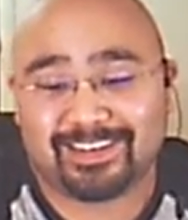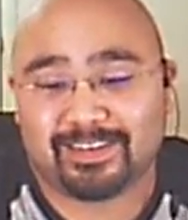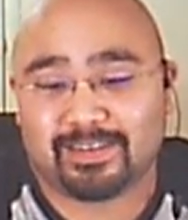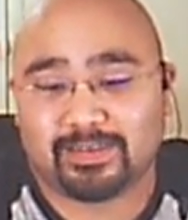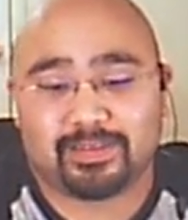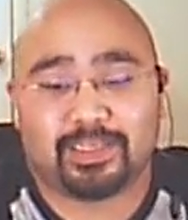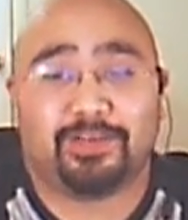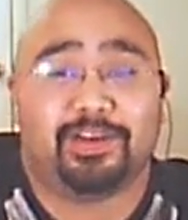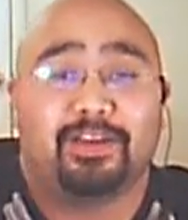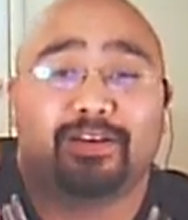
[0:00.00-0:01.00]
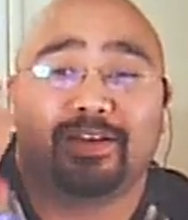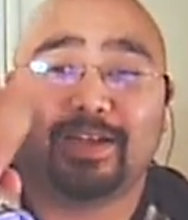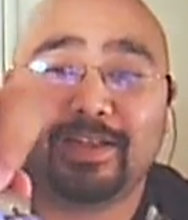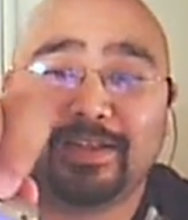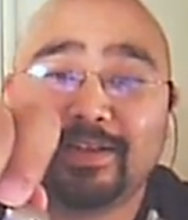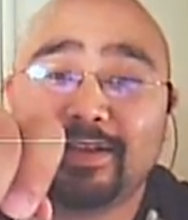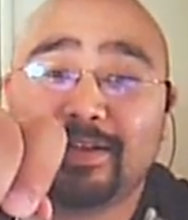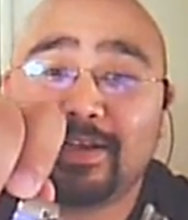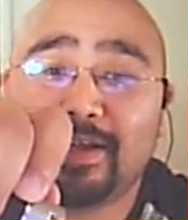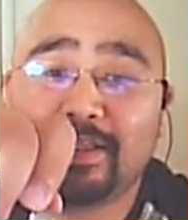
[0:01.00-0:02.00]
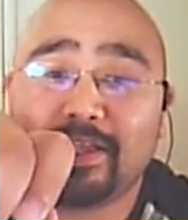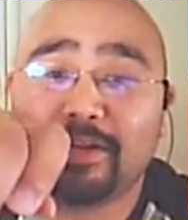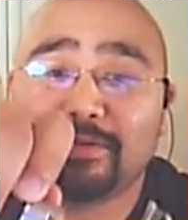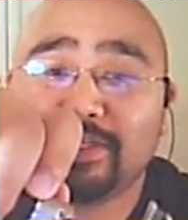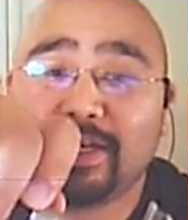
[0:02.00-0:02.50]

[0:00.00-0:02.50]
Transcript: There we go. I thought it was out.